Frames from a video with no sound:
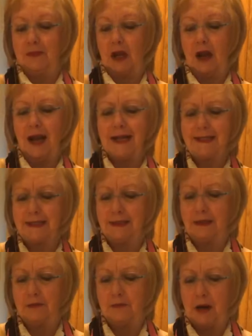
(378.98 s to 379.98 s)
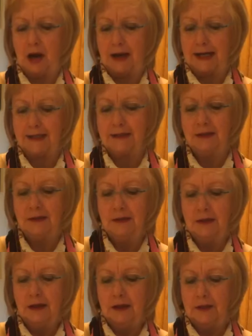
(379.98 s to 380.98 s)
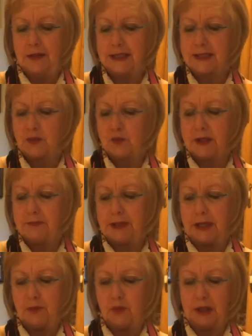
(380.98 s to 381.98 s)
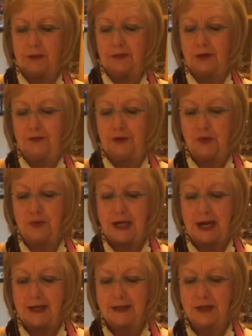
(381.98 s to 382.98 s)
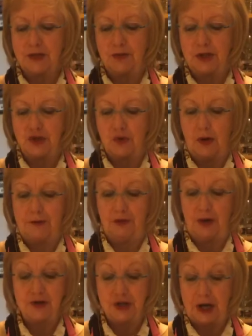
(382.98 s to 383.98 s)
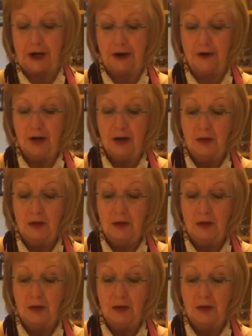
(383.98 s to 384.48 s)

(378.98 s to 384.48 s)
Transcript: I didn't mind. This would be one of the few days to enjoy fresh air